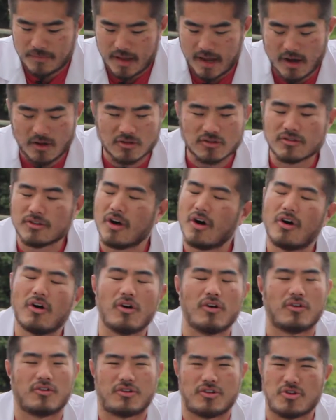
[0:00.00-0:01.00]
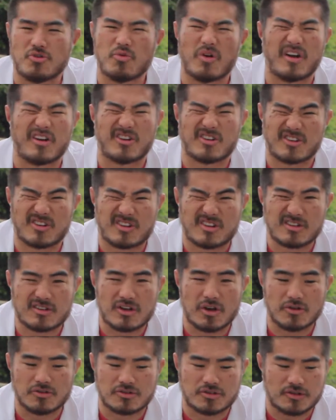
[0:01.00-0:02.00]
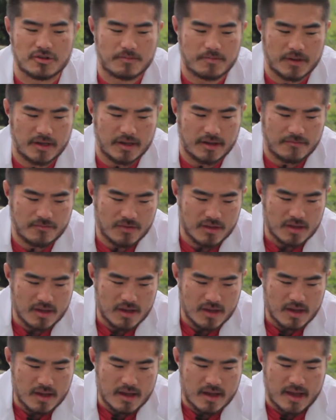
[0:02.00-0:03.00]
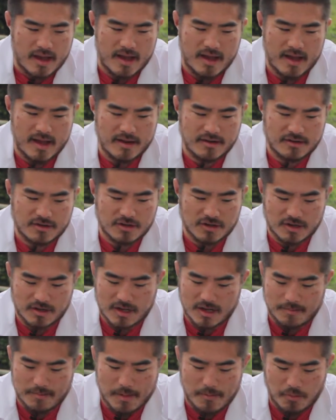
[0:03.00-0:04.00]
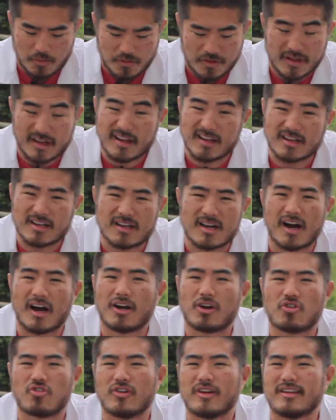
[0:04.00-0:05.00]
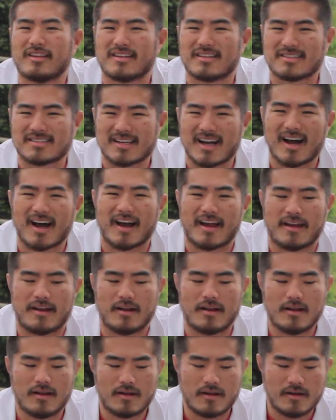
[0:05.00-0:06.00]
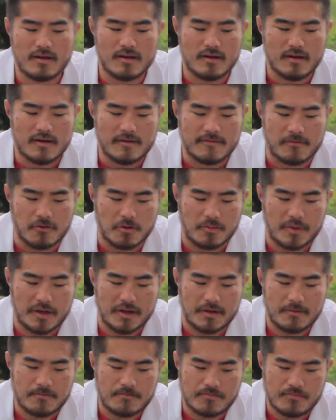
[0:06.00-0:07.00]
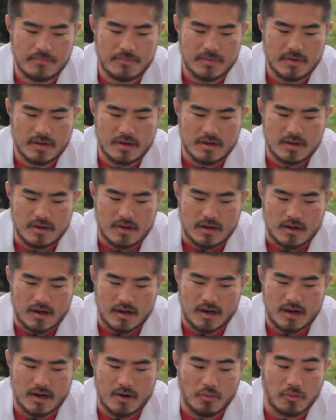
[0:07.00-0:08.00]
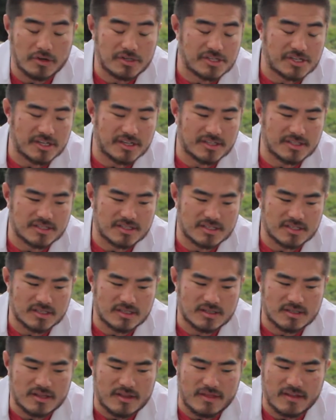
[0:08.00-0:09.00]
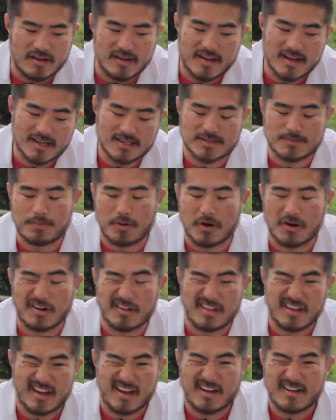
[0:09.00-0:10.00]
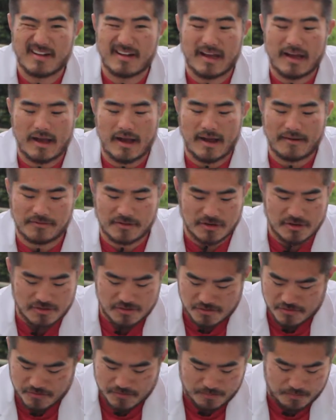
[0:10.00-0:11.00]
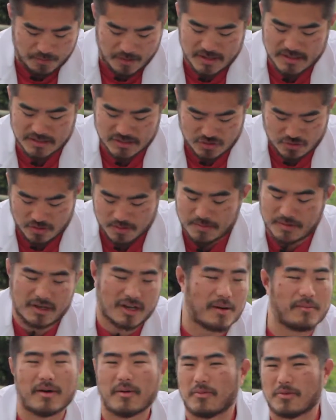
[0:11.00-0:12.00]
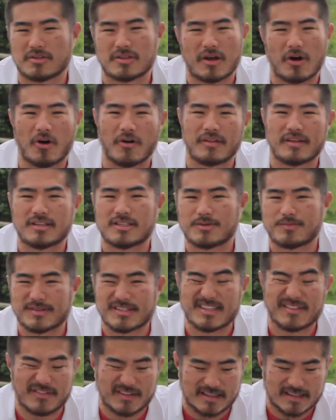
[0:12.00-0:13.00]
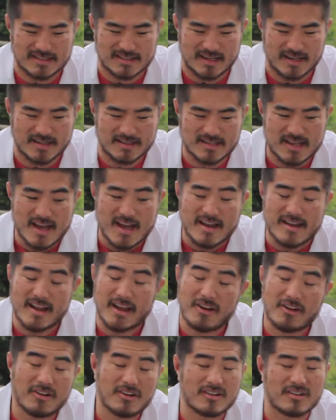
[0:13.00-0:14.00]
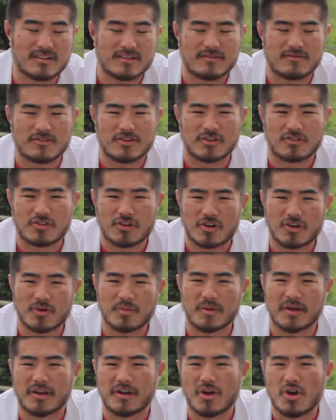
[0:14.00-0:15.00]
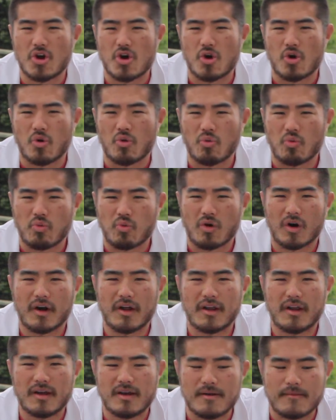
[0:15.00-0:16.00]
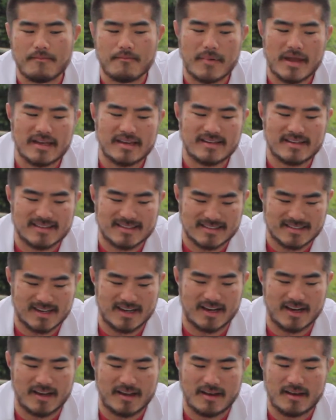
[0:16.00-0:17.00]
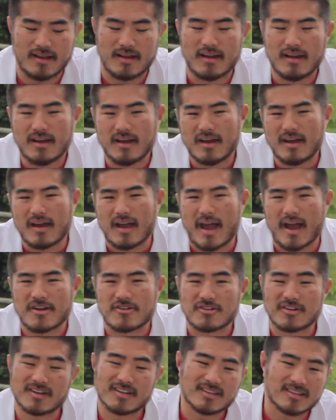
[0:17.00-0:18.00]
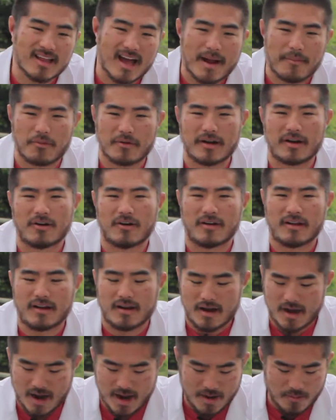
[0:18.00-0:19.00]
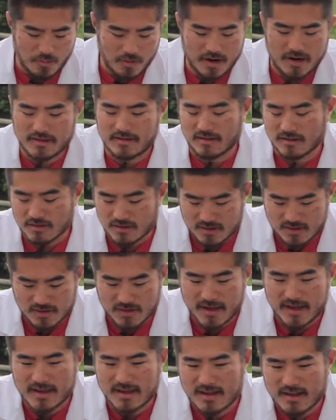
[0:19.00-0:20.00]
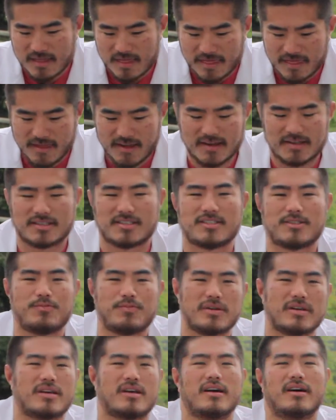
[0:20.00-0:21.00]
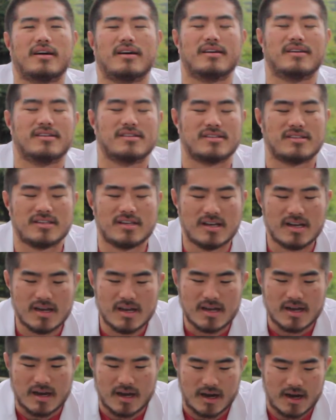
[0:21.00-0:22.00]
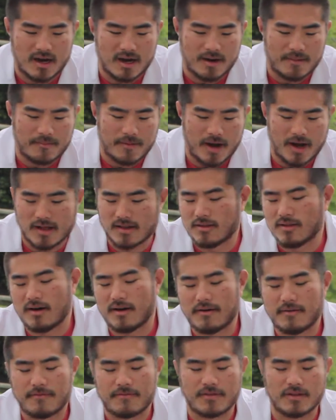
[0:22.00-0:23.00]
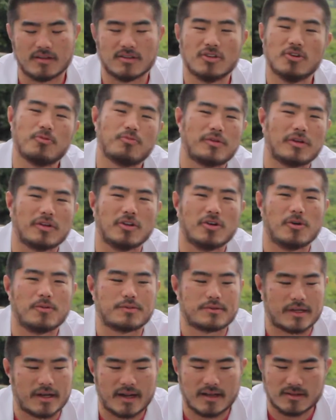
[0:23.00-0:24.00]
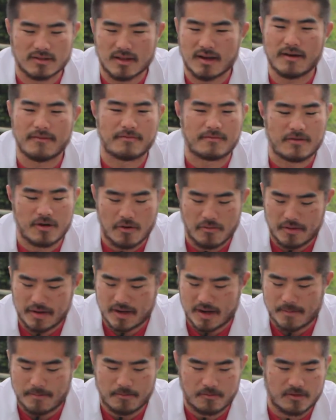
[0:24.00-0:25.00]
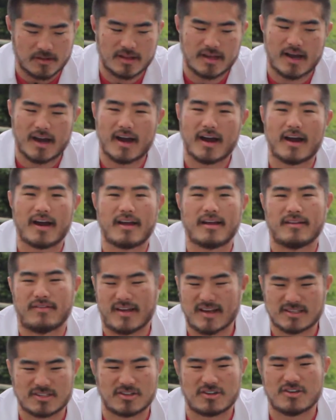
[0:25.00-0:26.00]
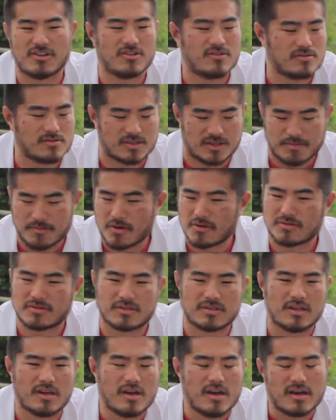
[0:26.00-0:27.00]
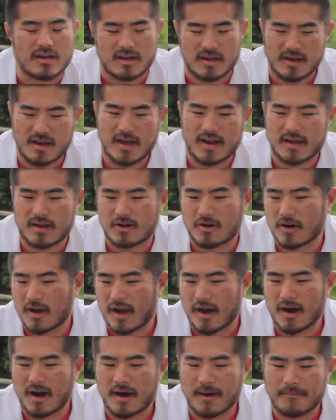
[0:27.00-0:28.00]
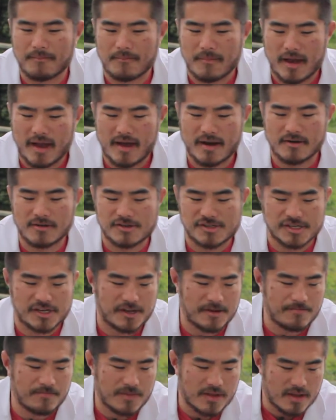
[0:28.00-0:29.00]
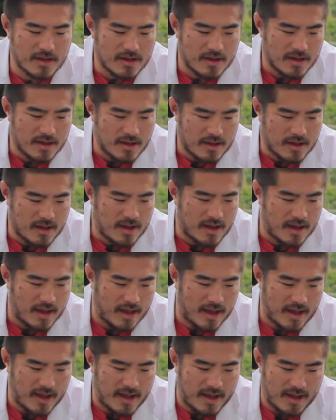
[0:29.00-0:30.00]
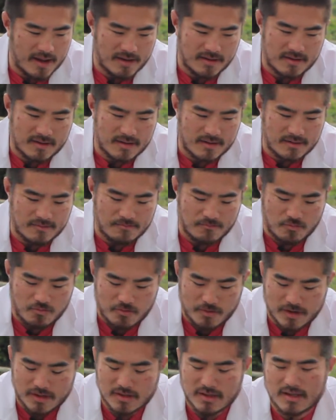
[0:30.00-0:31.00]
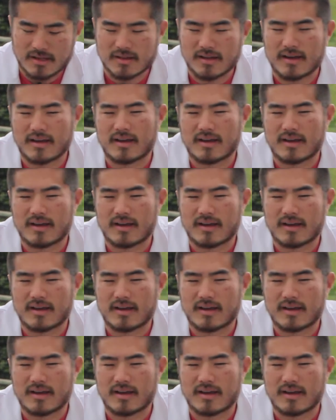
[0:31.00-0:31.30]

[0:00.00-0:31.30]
long you want your coaster to be. And you're going to come up with a concrete design for me, which is the next part of after you've brainstormed and come up with all these specific designs, now you're going to determine one main design and you're going to elaborate on it. I want it to look like this because I love the loop-de-loops and I love going up really high, and that's going to use the most kinetic energy, and really